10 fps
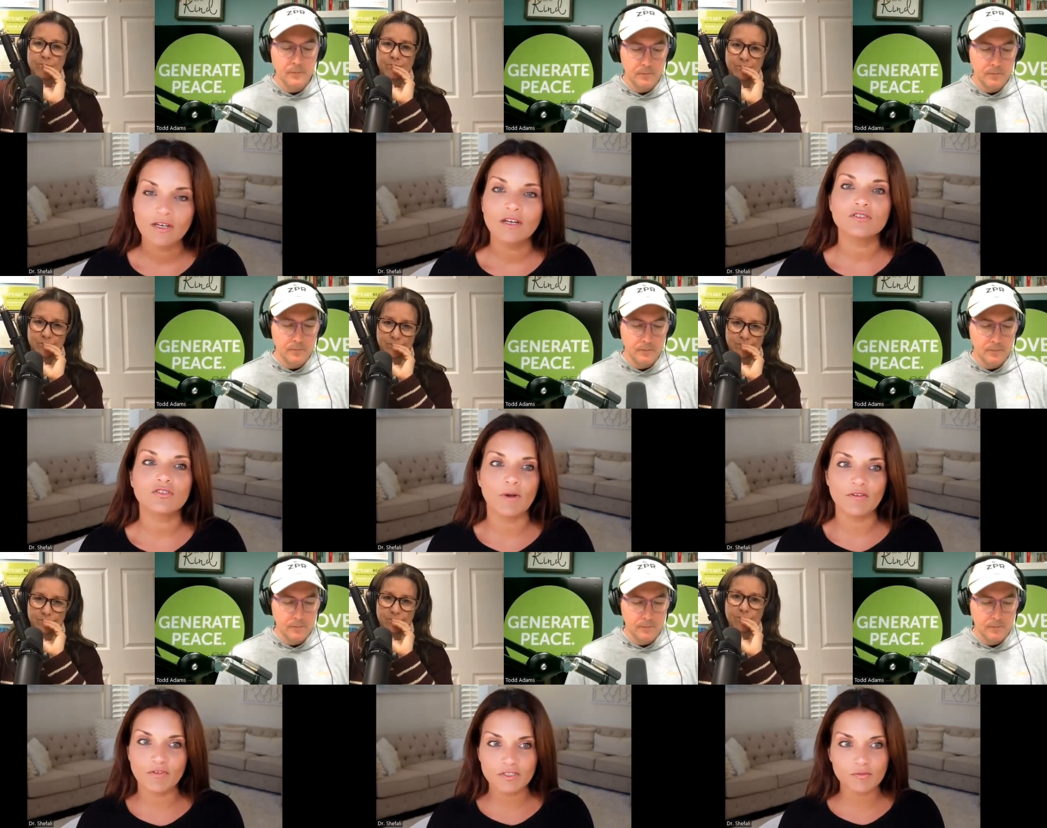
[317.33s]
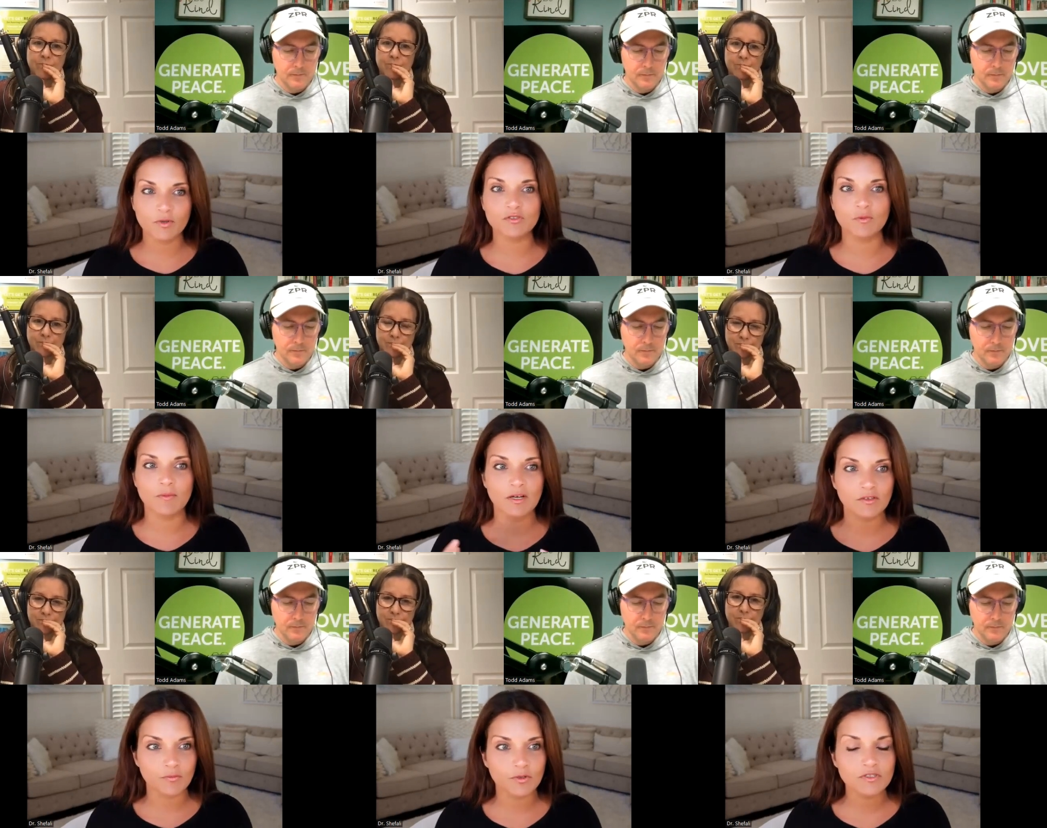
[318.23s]
Speaker 1: So my first books were about the
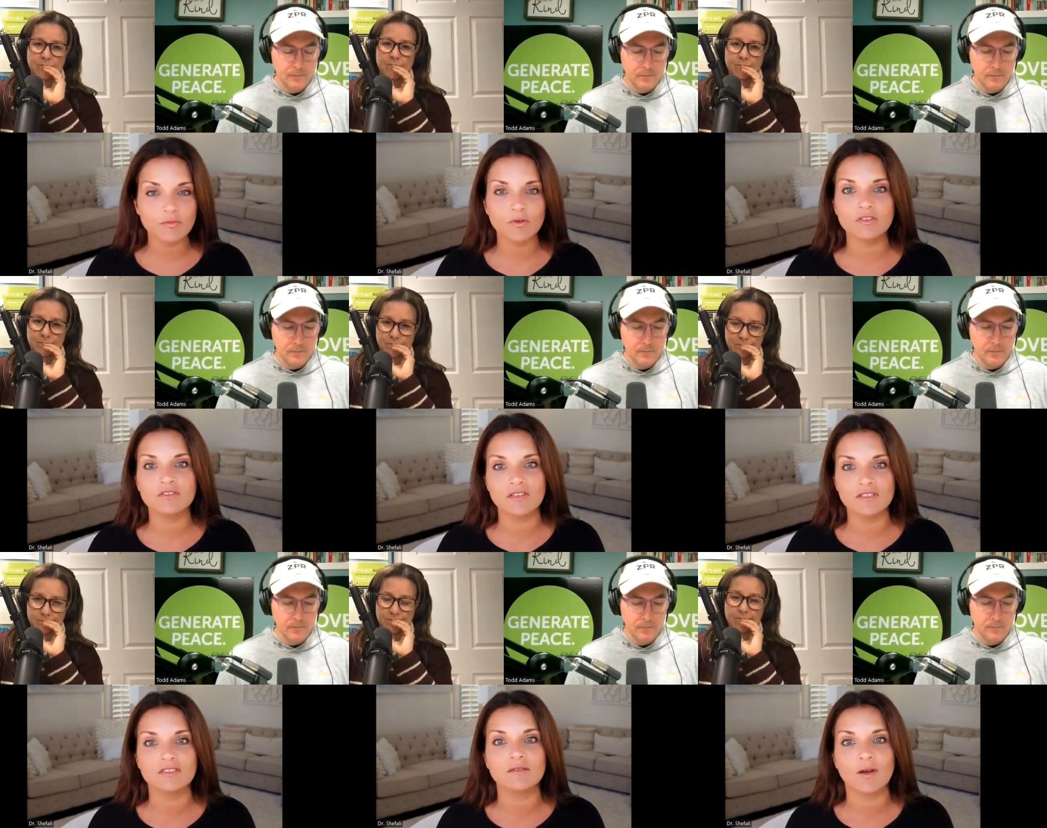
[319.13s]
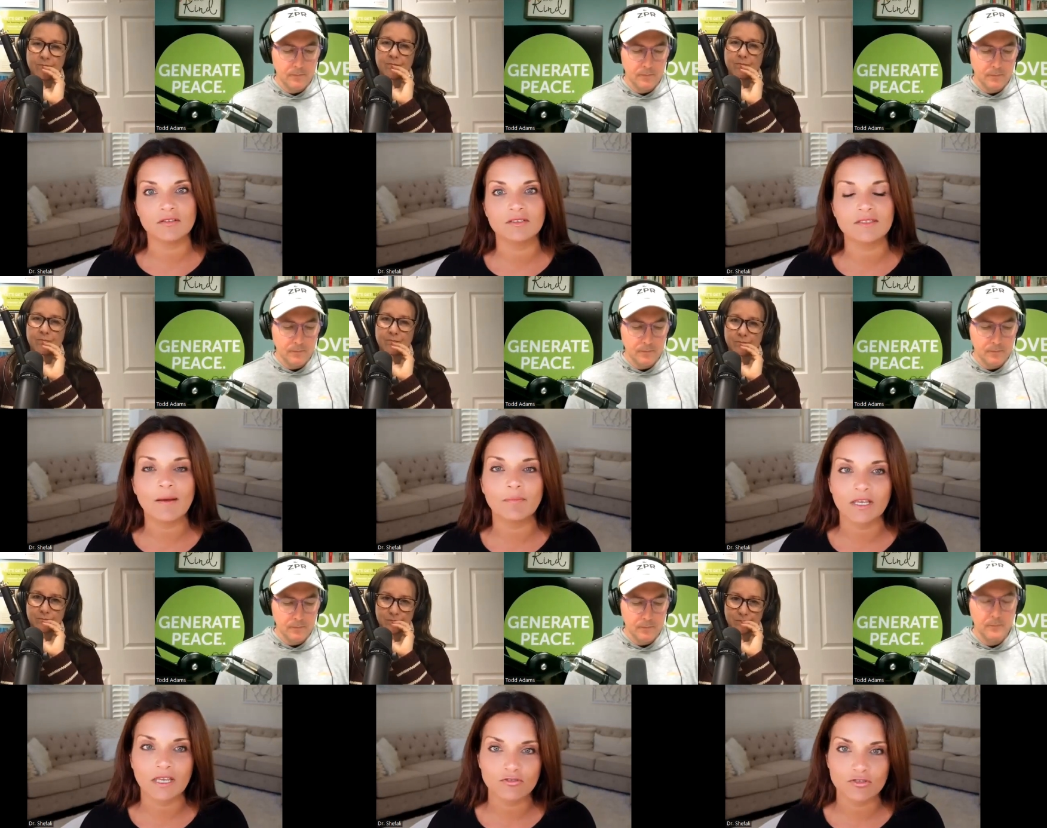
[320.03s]
principles. This is about its
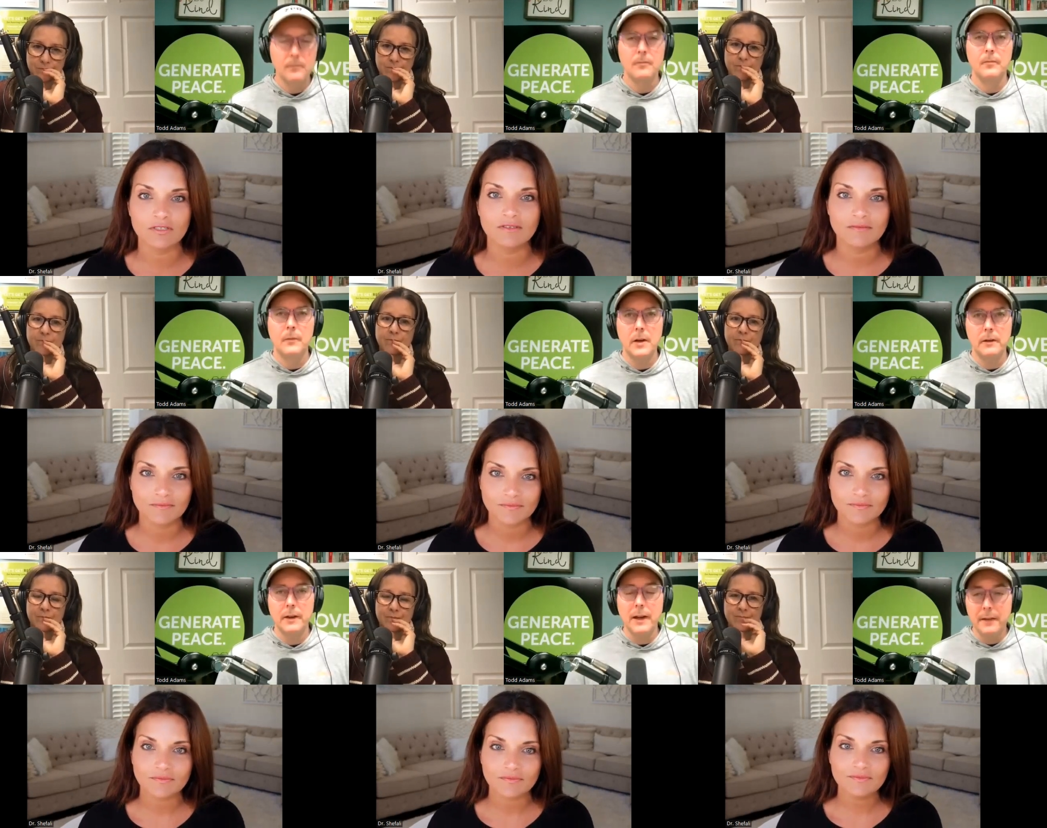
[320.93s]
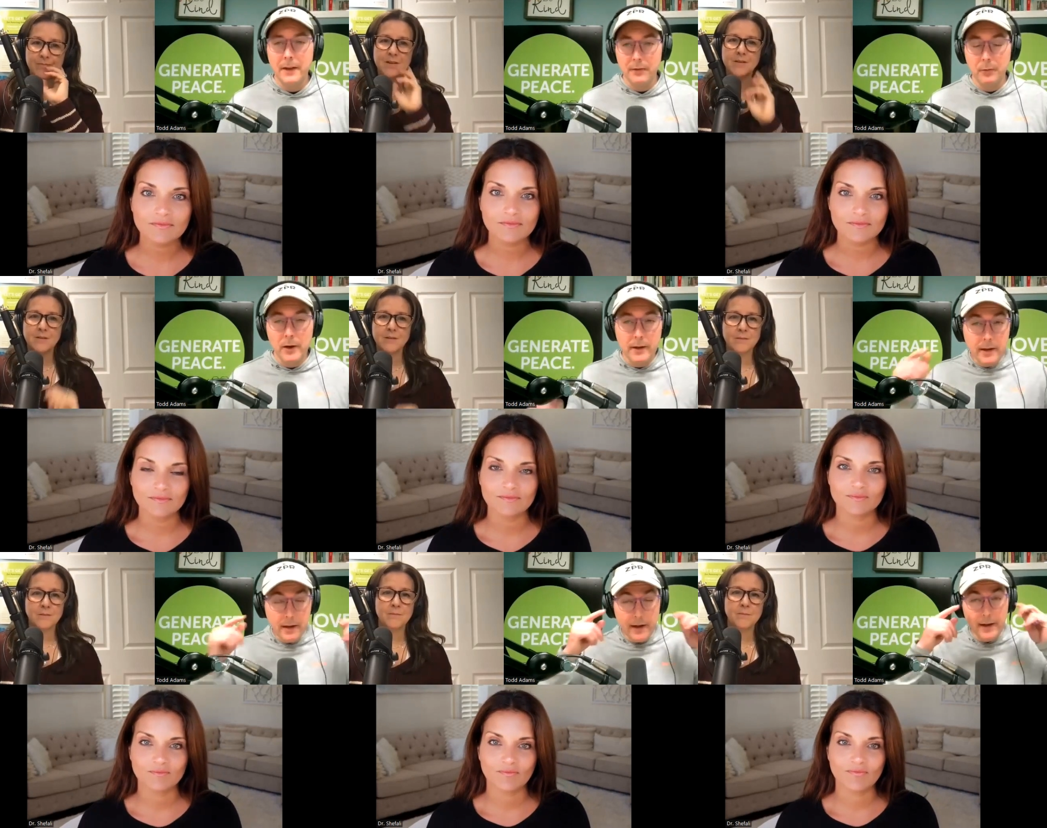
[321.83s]
application.
Speaker 2: Love it. And that's why,
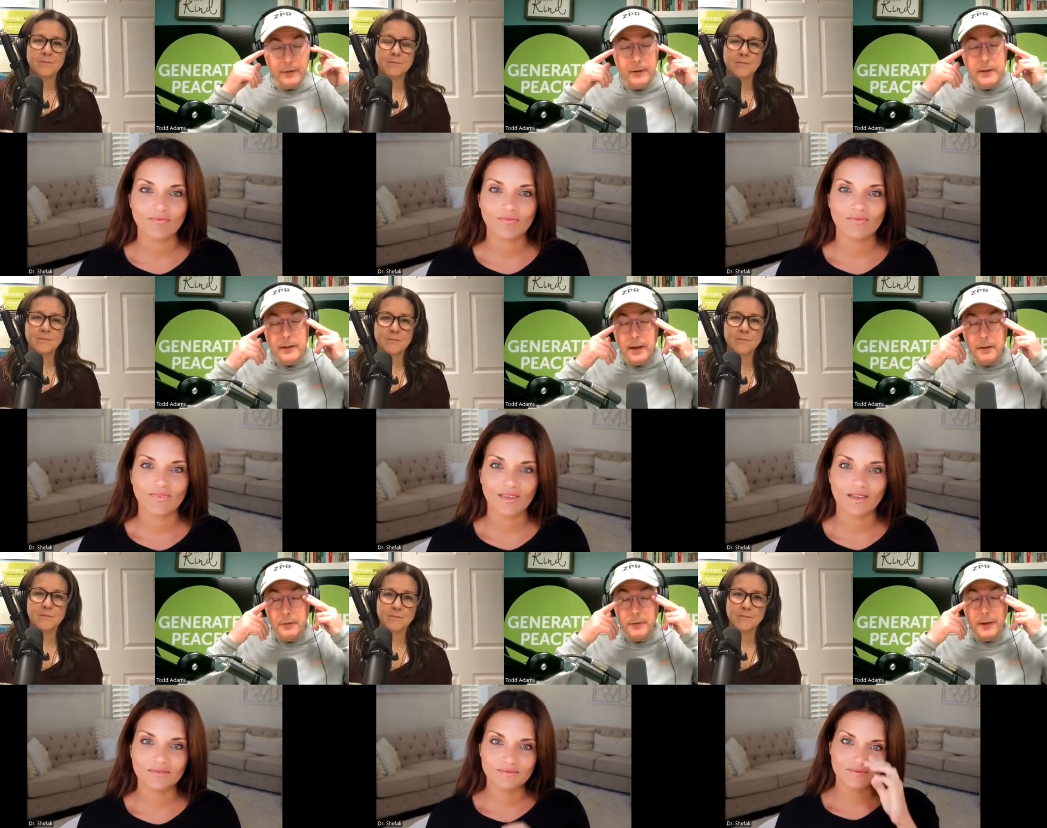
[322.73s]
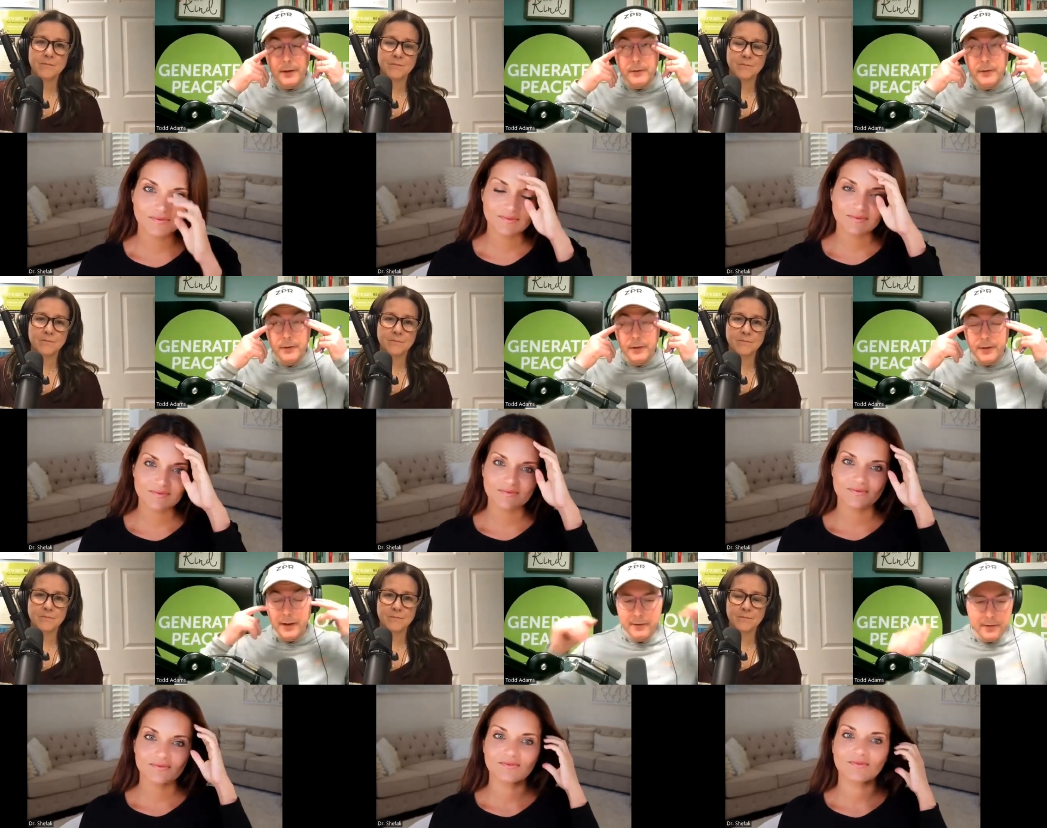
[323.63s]
and I actually did get through the
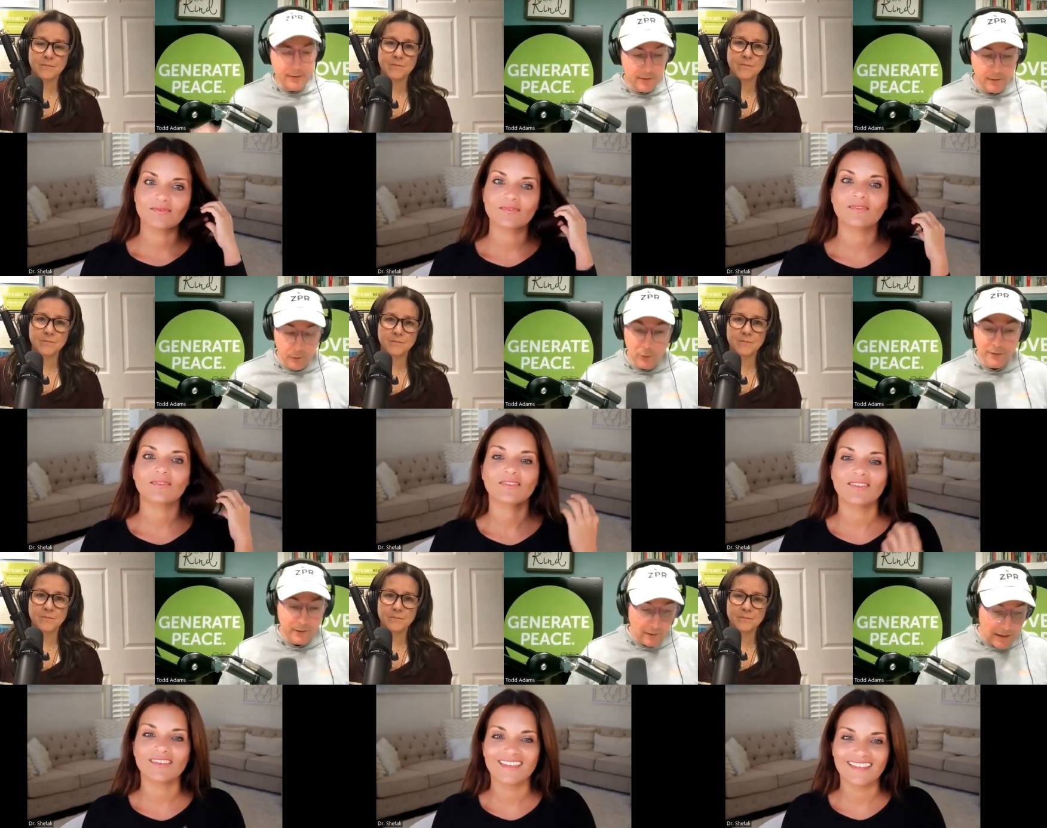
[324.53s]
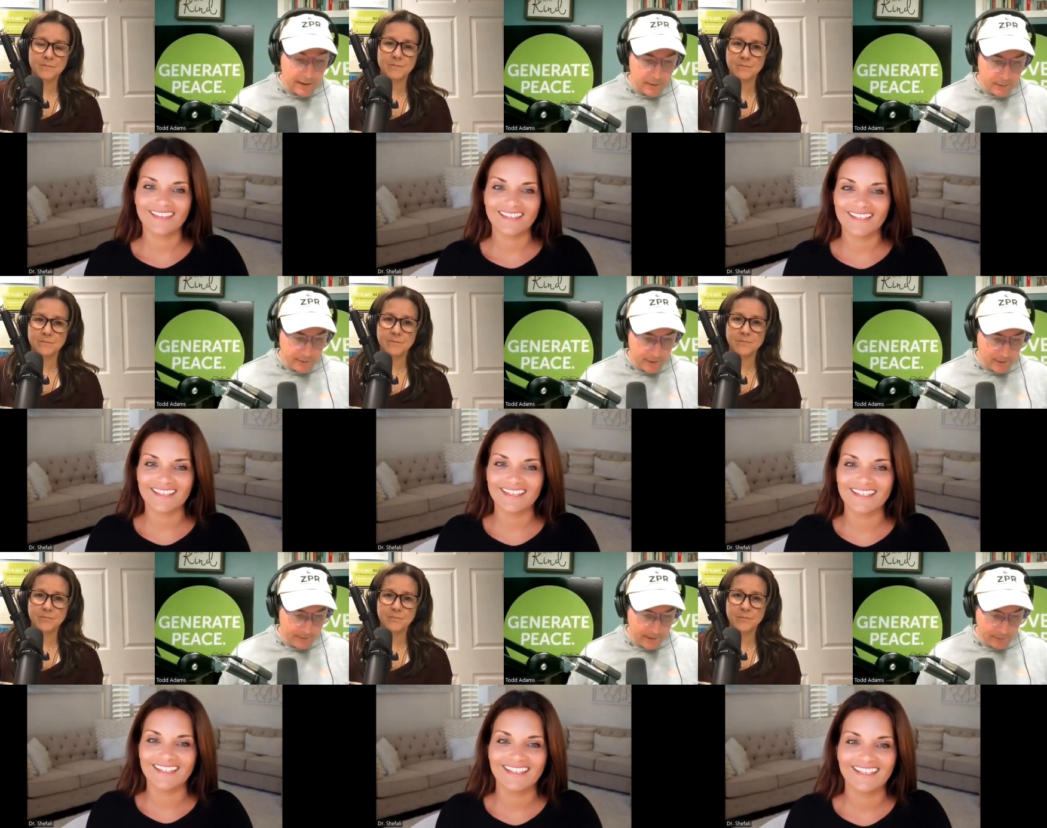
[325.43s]
second section and there was a lot of new
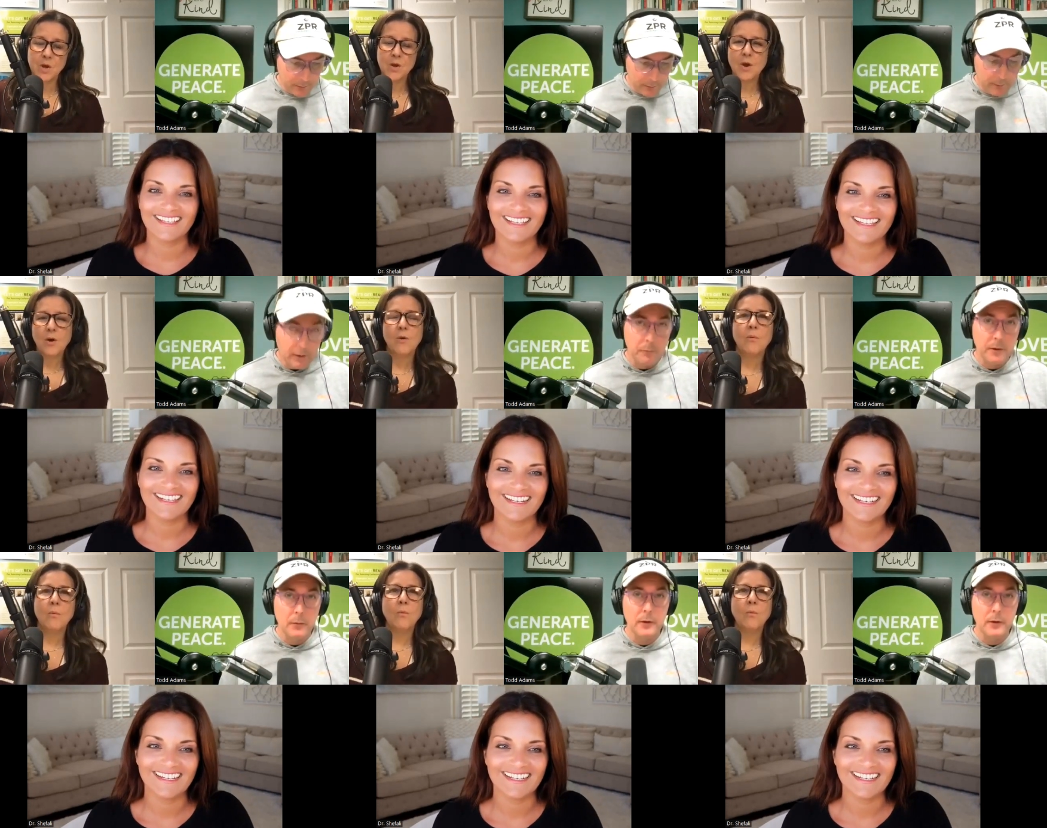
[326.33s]
stuff and that's what we want to play